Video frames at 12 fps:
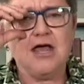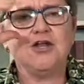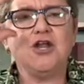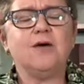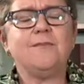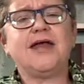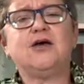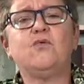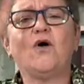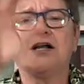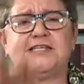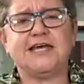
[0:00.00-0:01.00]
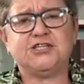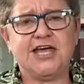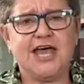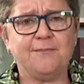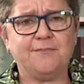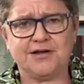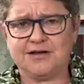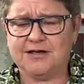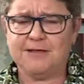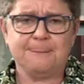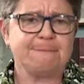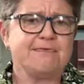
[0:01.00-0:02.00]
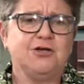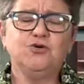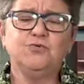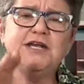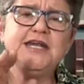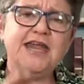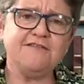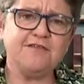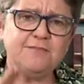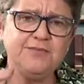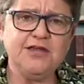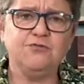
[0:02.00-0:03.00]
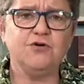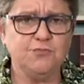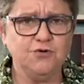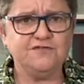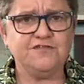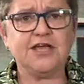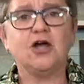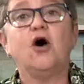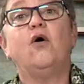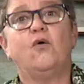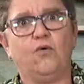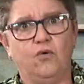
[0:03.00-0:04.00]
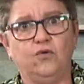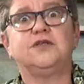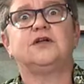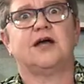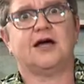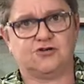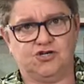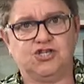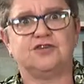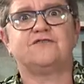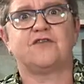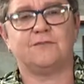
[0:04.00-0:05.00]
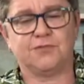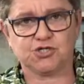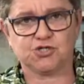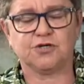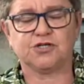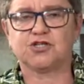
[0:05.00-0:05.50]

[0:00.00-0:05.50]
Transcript: No matter what had to happen, you would never be removing all the nitrogen from the soil.